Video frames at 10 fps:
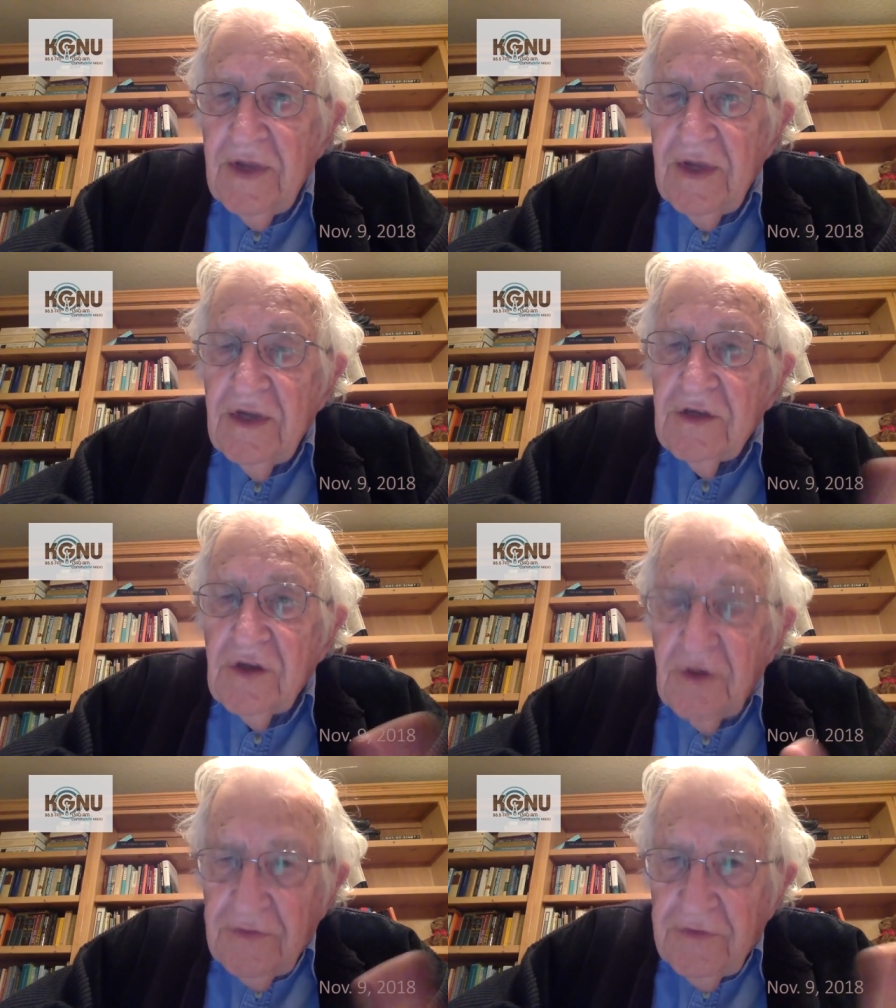So
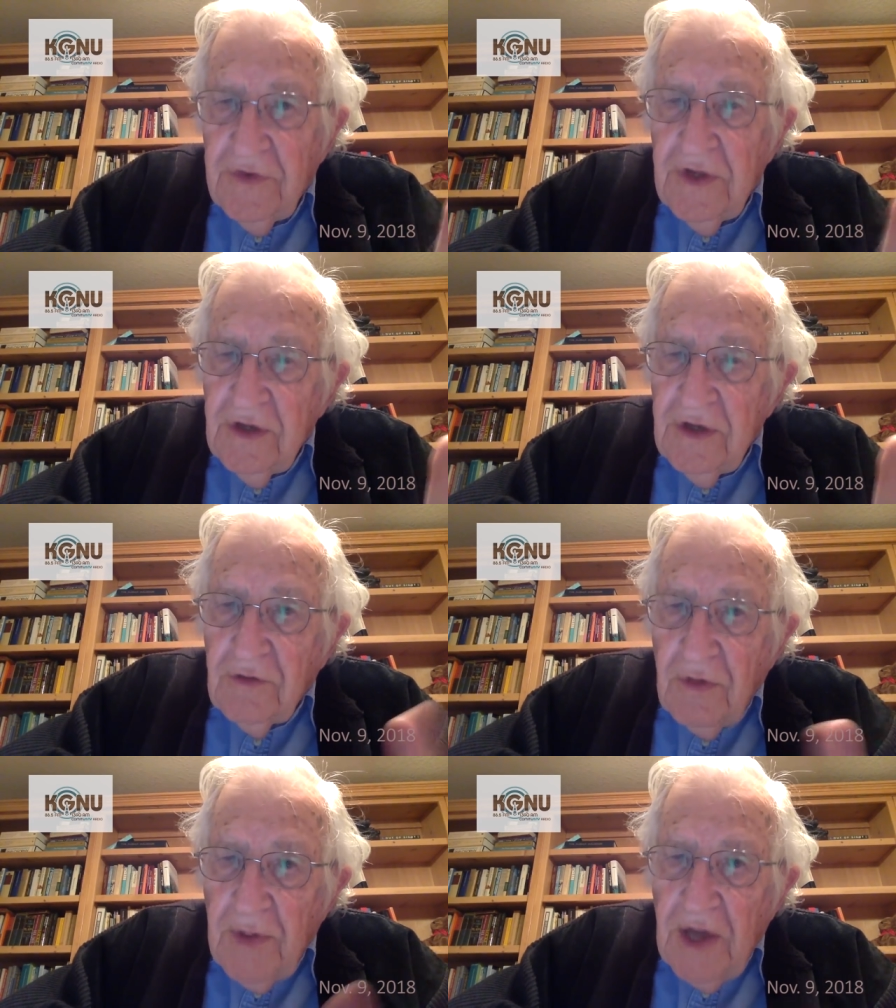if
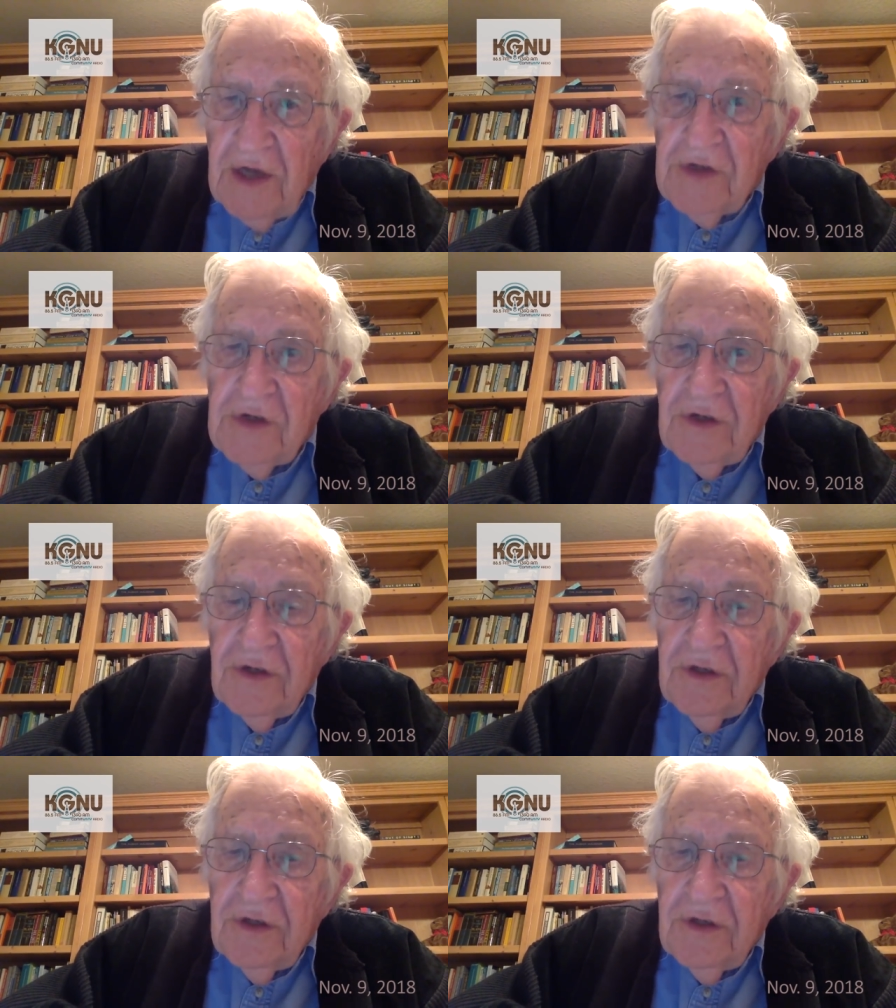robotics could